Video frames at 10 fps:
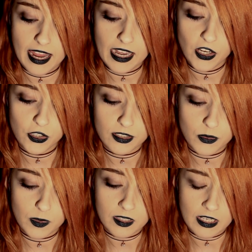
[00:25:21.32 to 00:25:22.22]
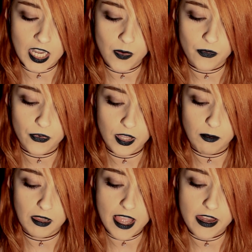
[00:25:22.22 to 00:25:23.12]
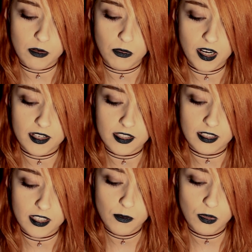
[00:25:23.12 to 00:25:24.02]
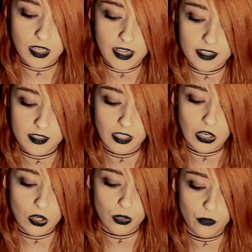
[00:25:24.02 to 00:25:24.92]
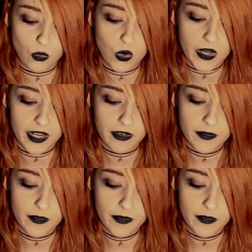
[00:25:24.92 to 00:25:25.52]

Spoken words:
Aries was a name for the planet Mars and symbolized the god of war.